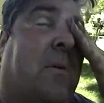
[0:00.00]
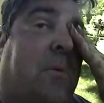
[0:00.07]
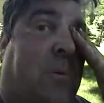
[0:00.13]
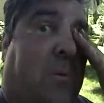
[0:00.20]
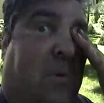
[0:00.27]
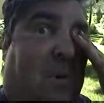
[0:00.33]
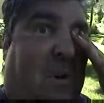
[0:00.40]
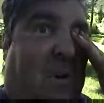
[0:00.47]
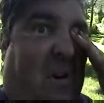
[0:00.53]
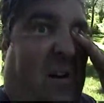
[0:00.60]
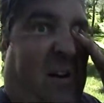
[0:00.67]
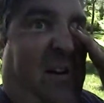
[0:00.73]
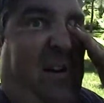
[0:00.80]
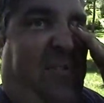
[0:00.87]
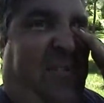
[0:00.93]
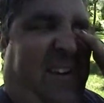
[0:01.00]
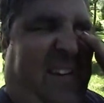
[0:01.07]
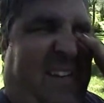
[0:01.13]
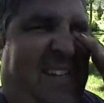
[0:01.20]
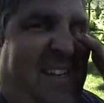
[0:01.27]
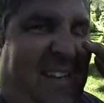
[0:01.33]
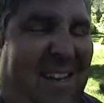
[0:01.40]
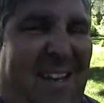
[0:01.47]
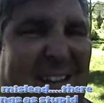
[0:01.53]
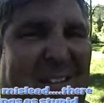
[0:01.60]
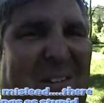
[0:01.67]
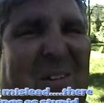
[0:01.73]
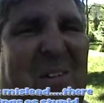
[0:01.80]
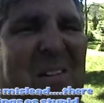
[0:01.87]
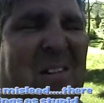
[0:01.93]
or if I need to
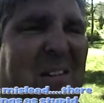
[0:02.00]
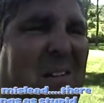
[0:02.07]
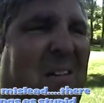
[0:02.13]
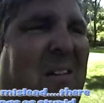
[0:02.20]
kneel